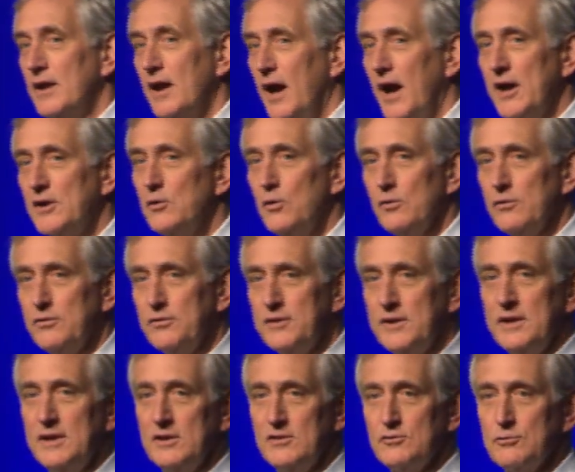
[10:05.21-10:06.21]
I don't
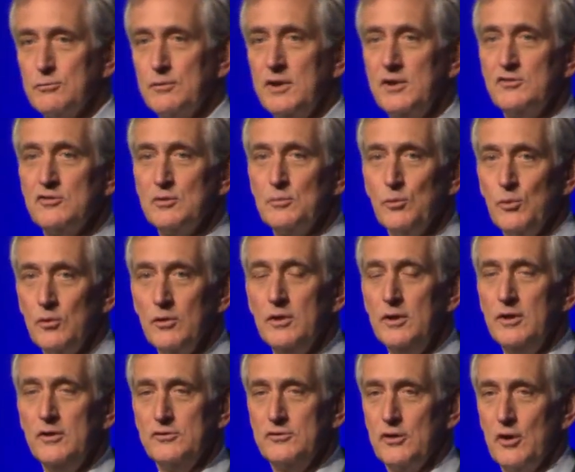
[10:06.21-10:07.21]
think it's reasonable
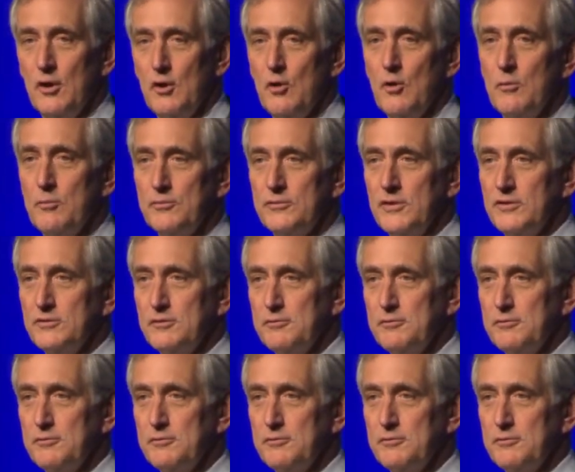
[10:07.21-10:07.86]
to hope that the